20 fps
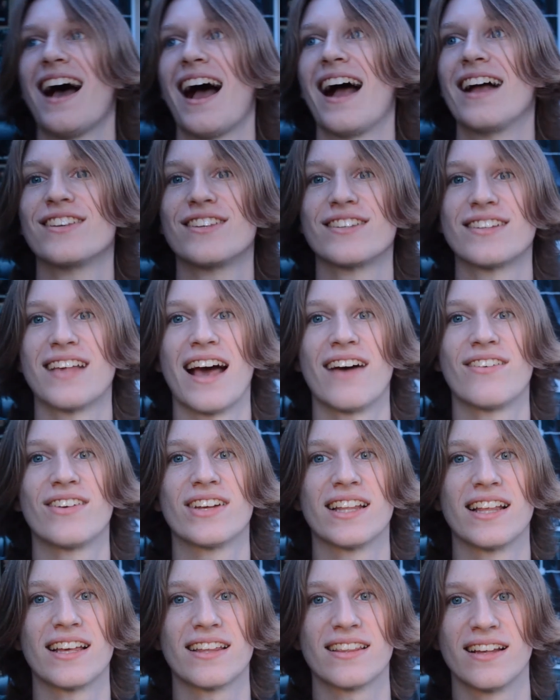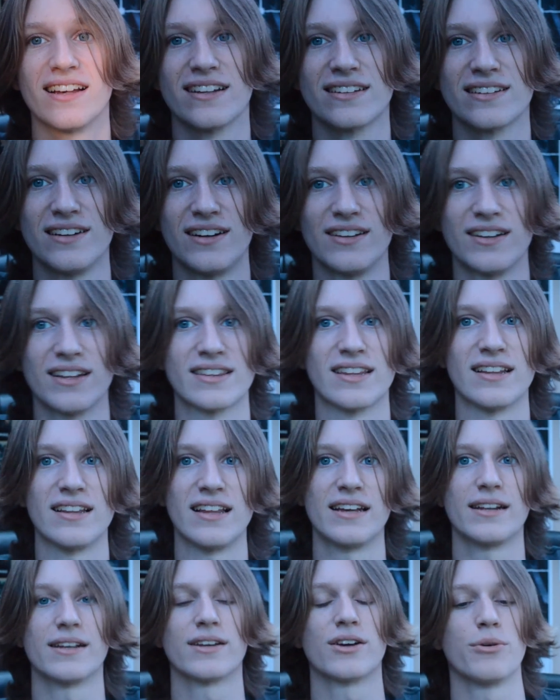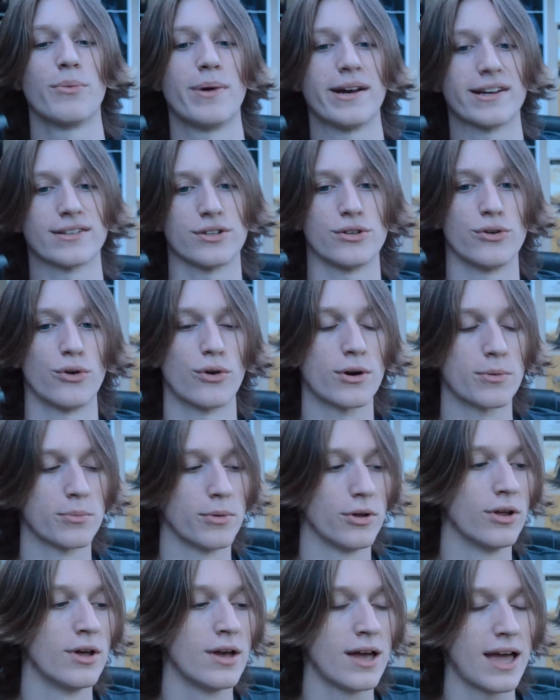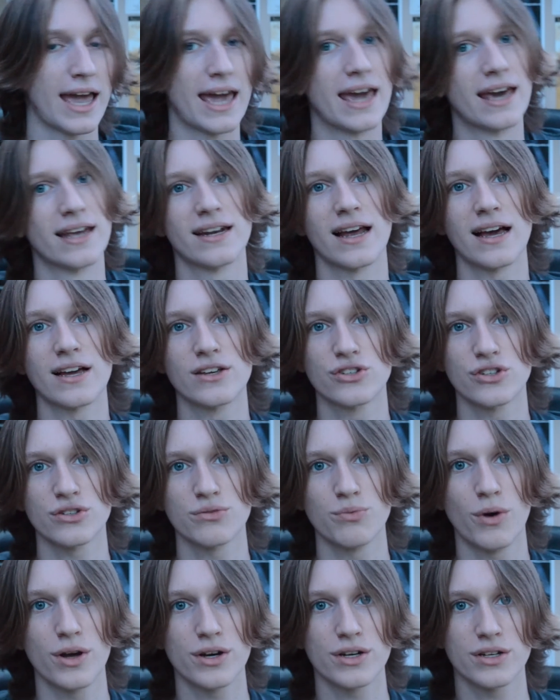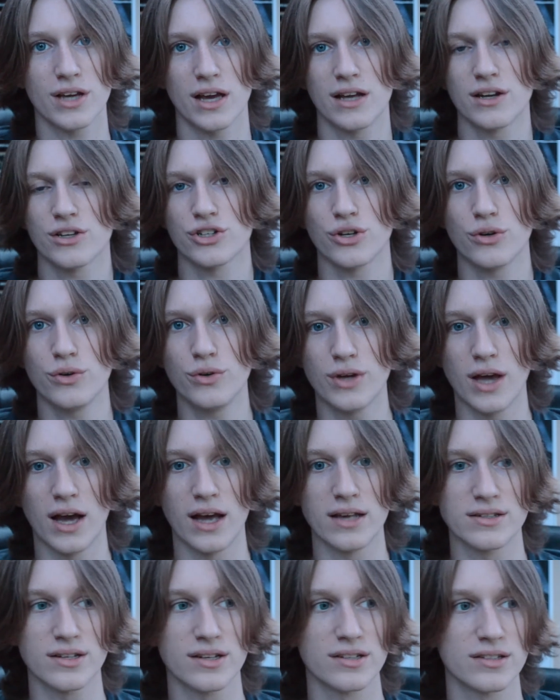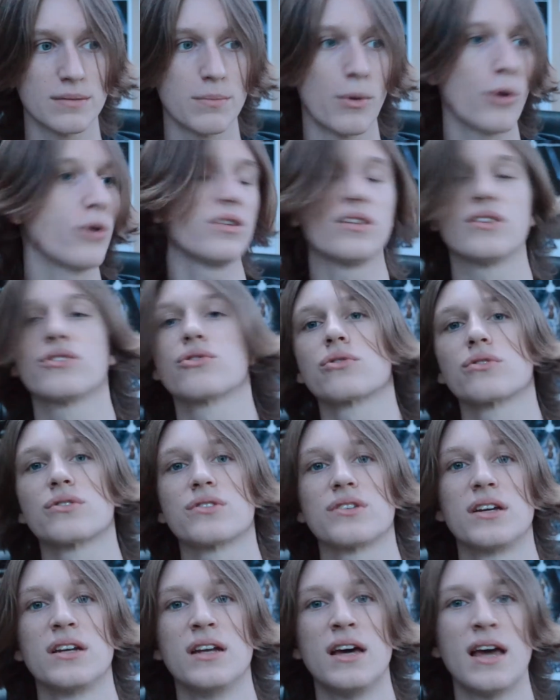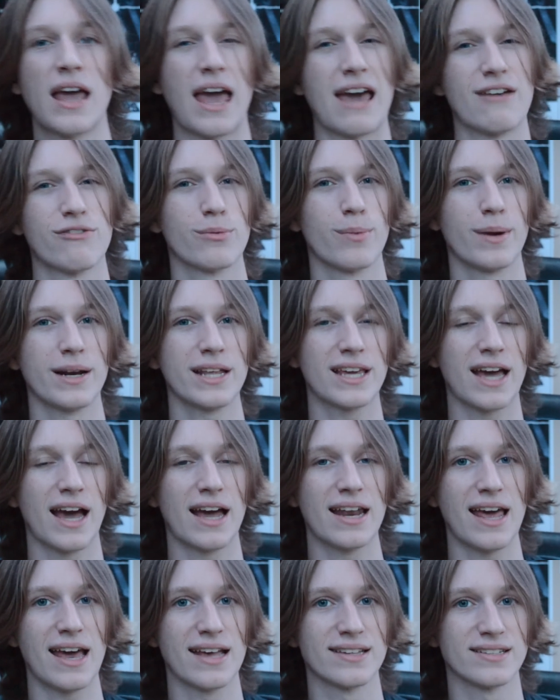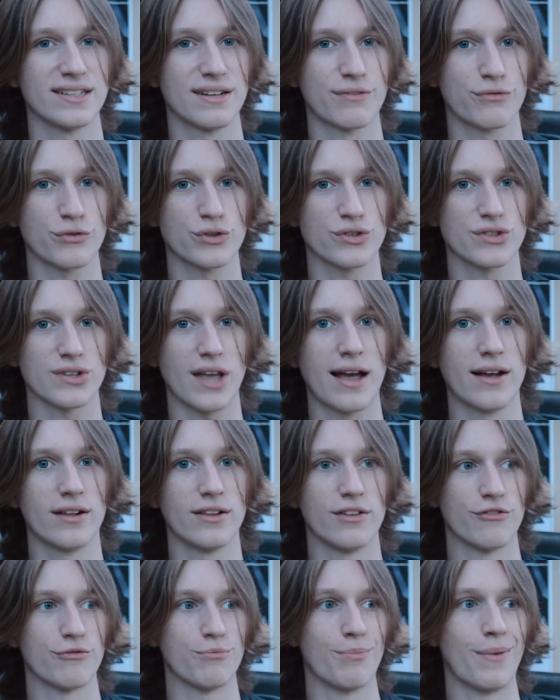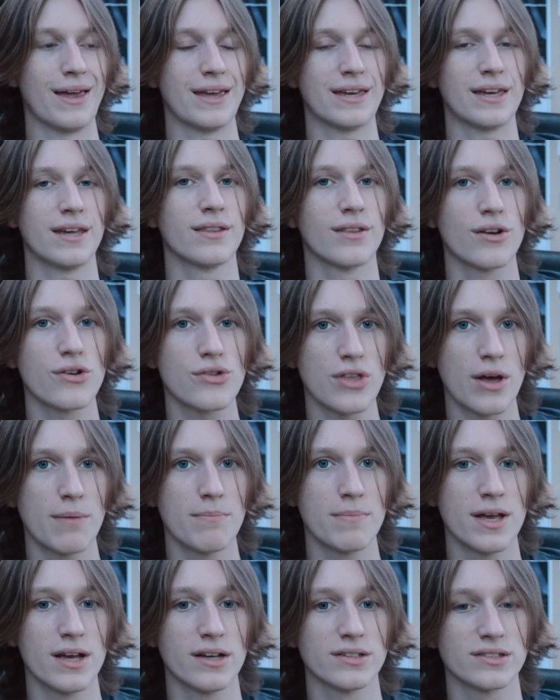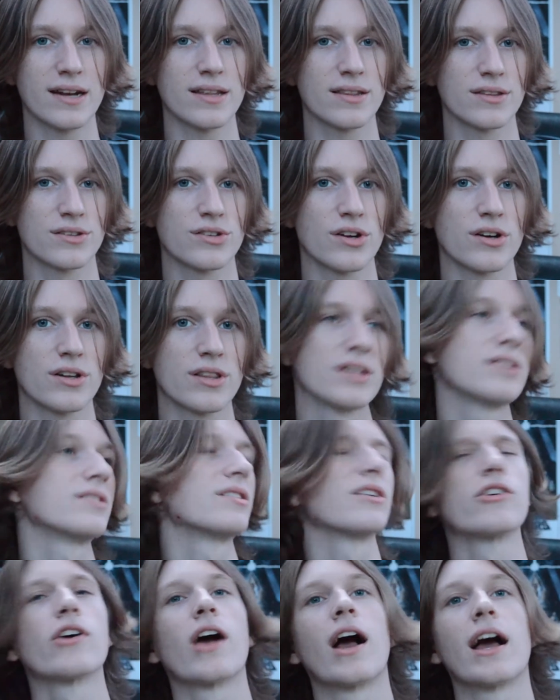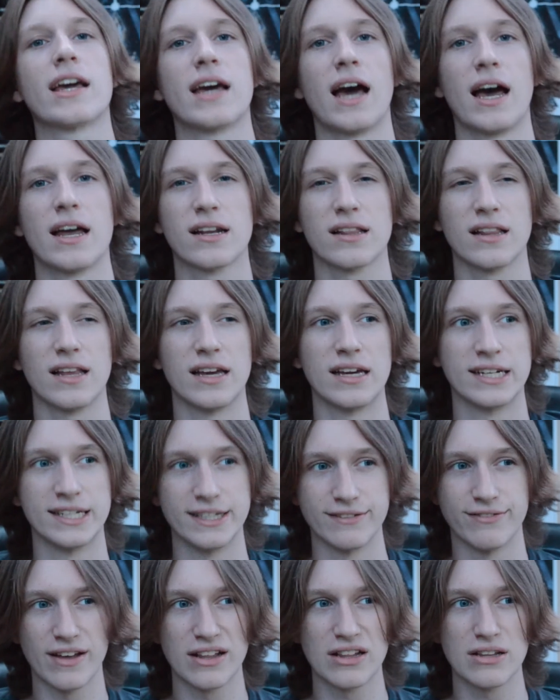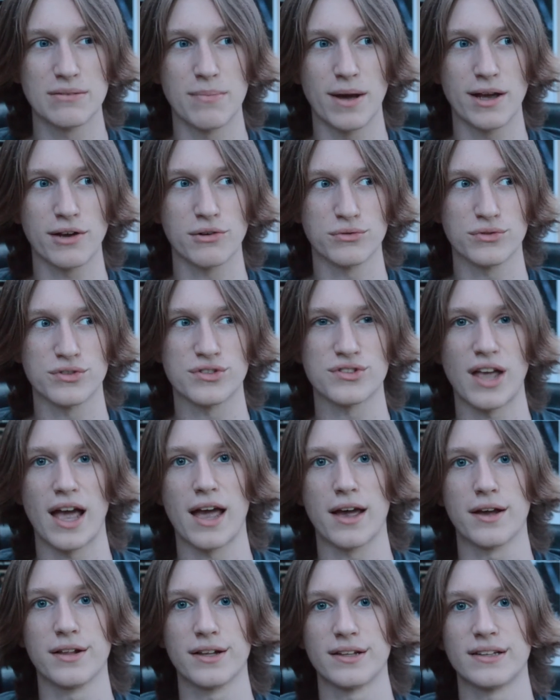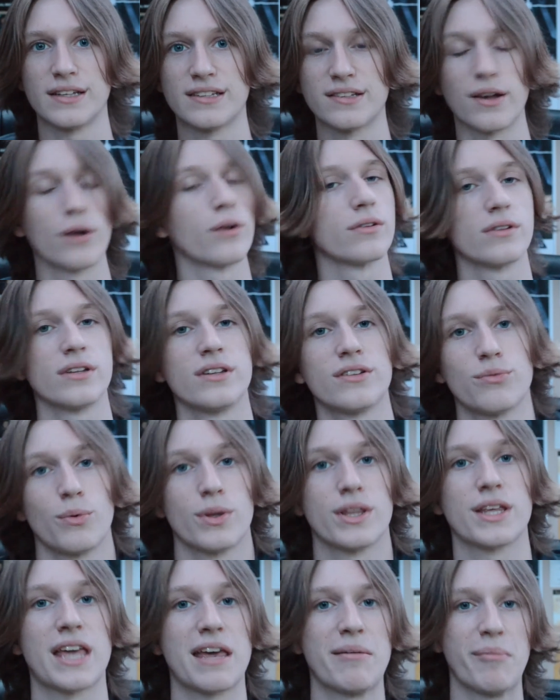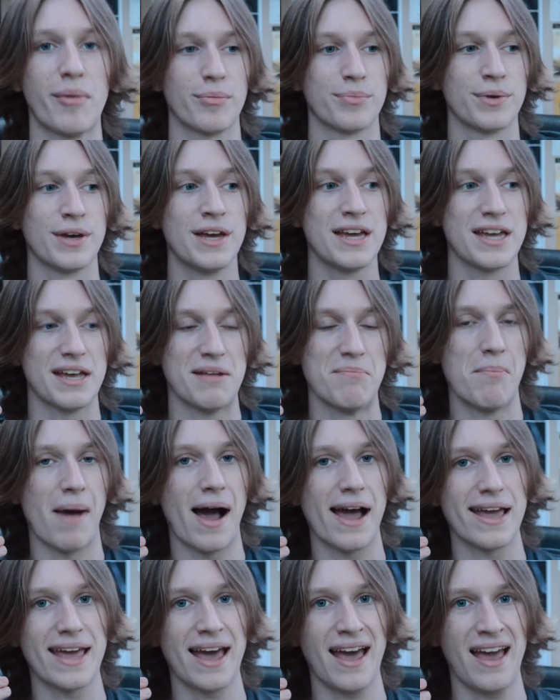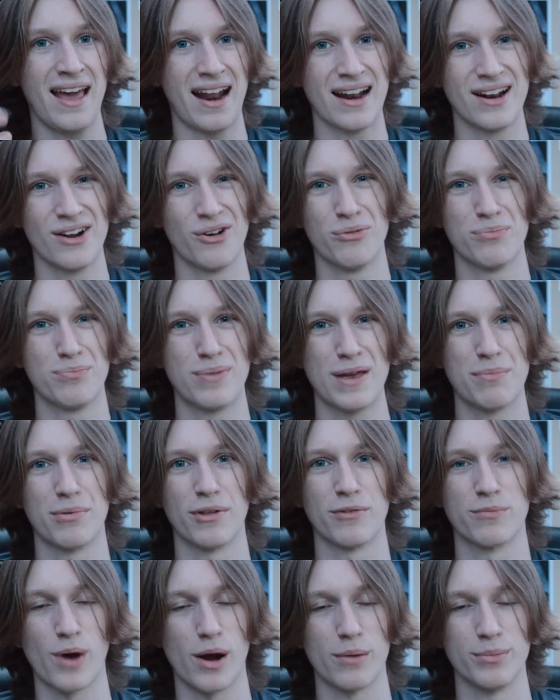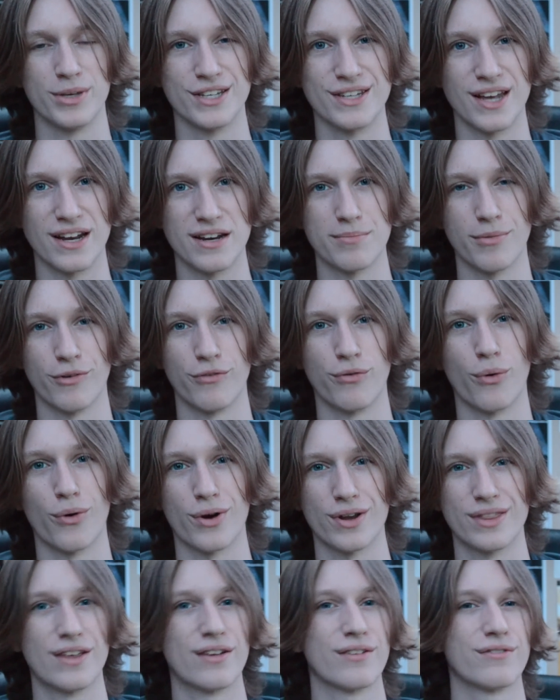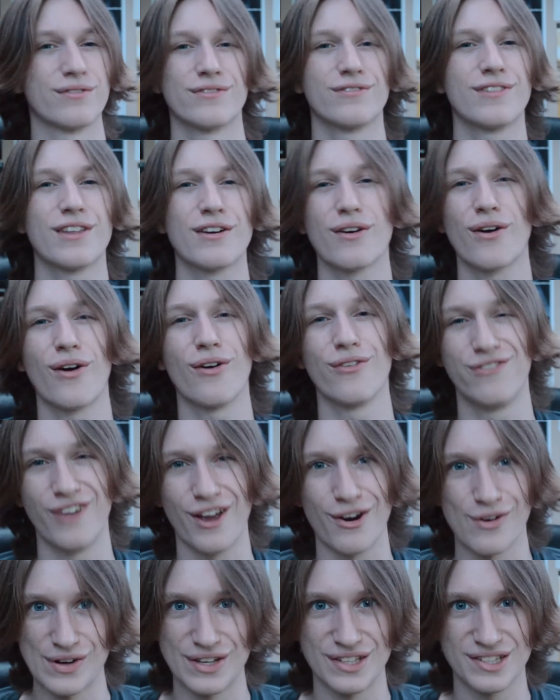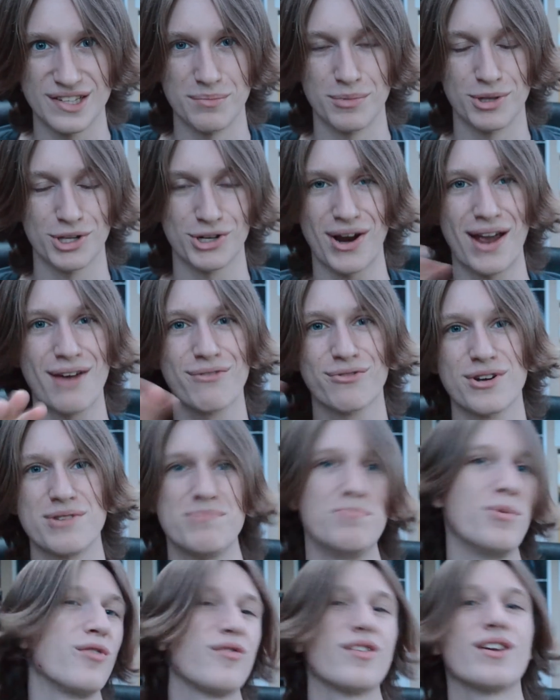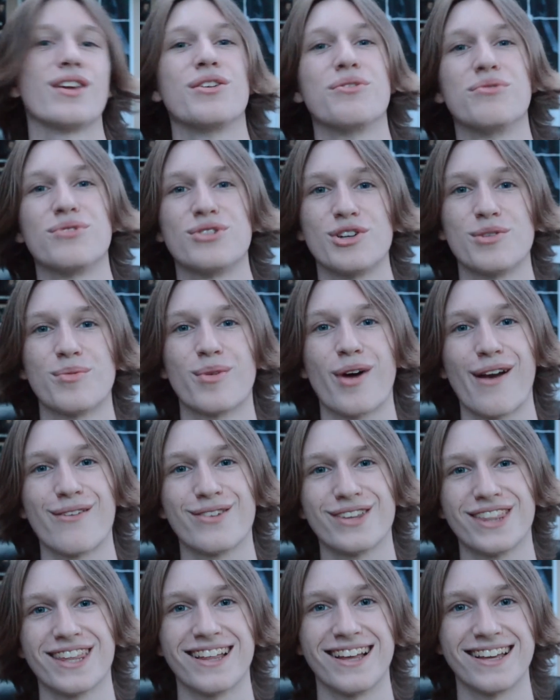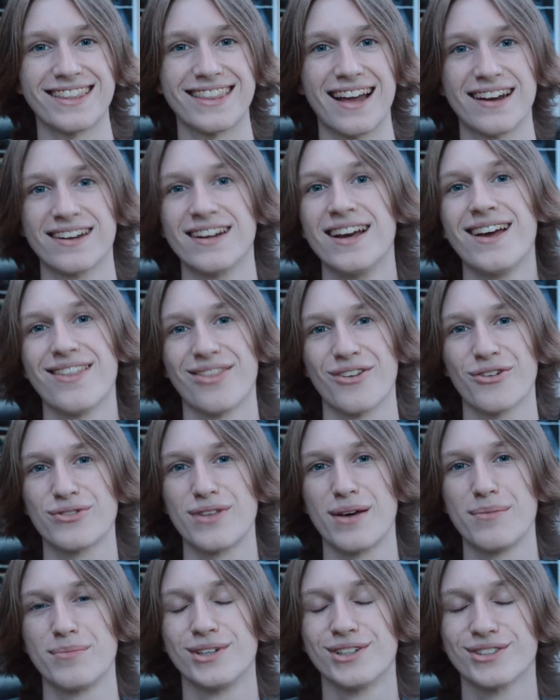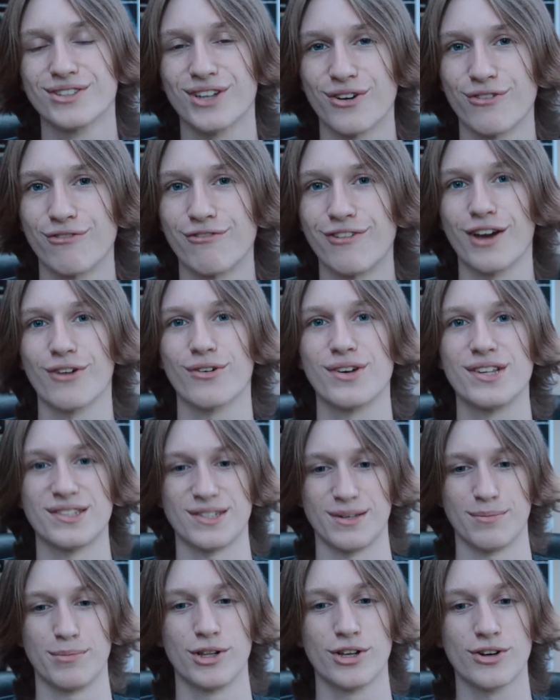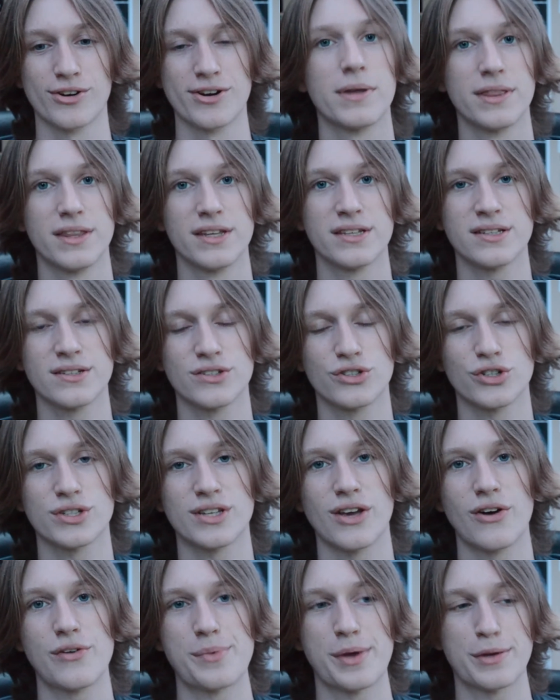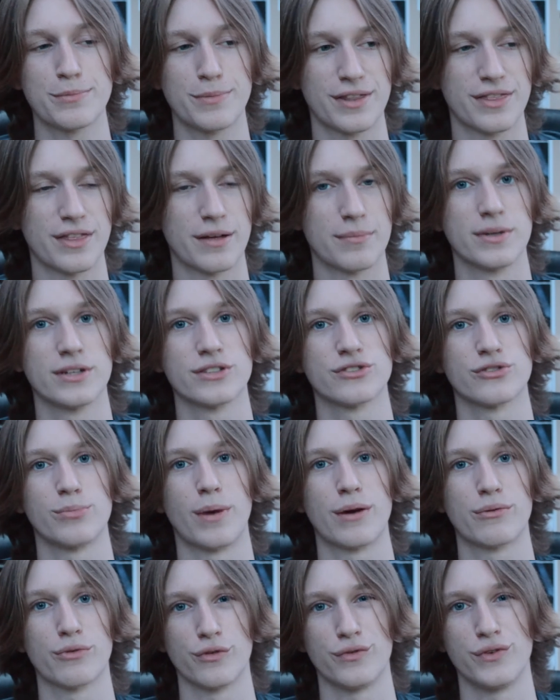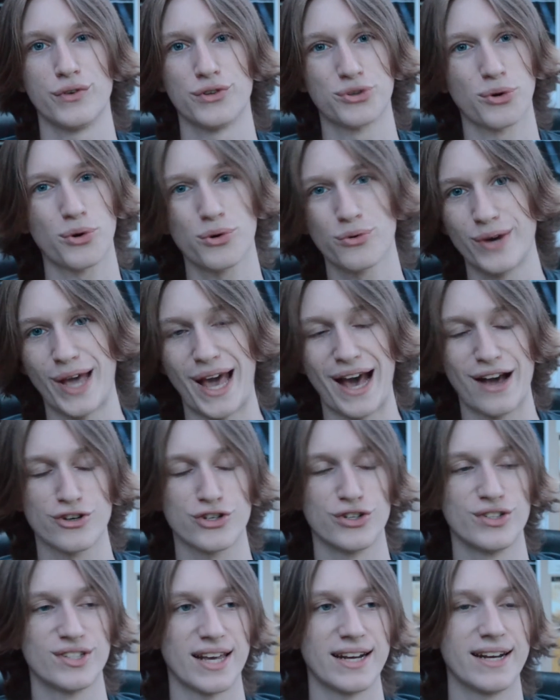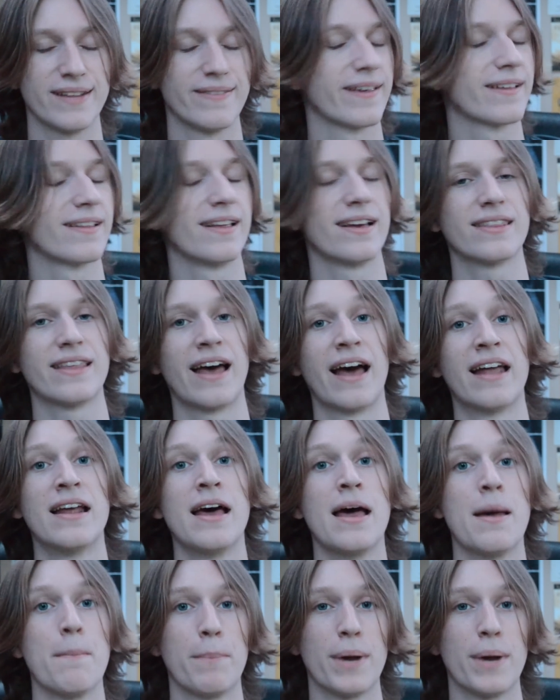I just have it like this, and I'll let the lighting go back to normal. And I just wanted to kind of show you guys because I'm always interested. Everybody kind of has a different style of making their thumbnails, and at the start of this year I kind of like developed my own style, at least one that came up in my head. I know people have probably done it before, and they're all very similar. Every movie YouTuber, everything like that, their thumbnails are very similar. But this is just how I make my thumbnails for my reviews or reactions, anything like that.